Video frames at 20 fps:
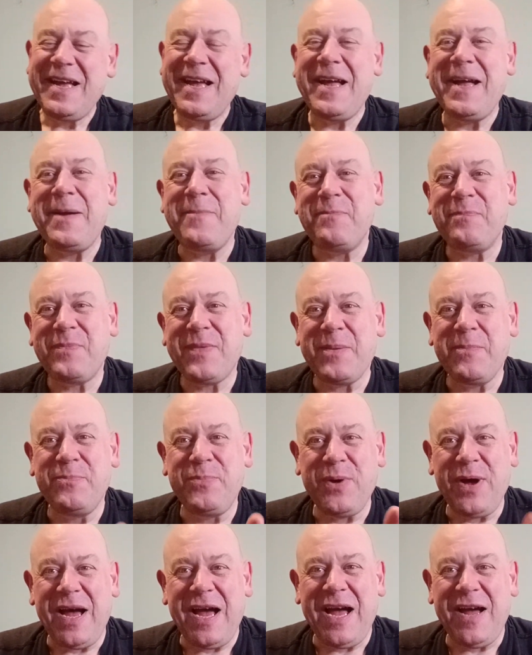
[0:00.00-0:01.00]
Um,
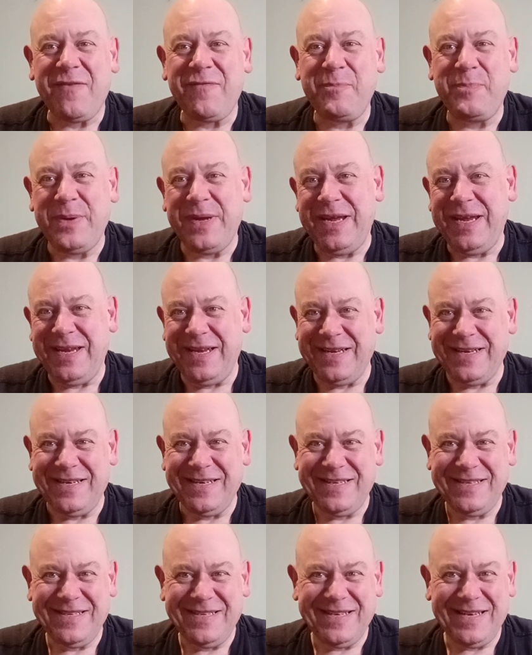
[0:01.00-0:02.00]
but I have
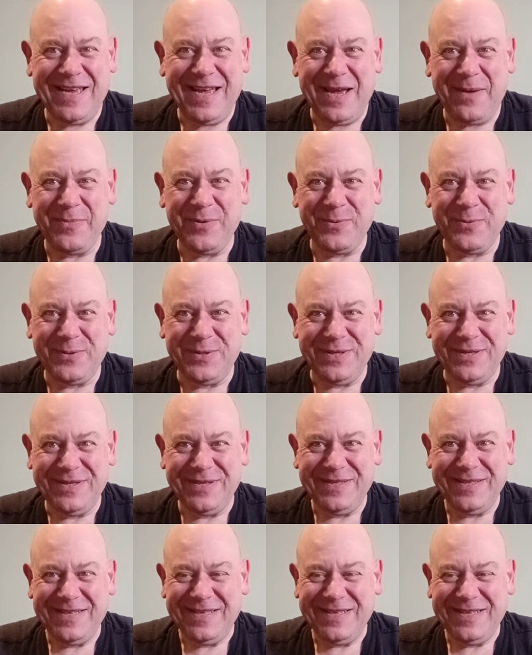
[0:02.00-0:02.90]
been to the car boot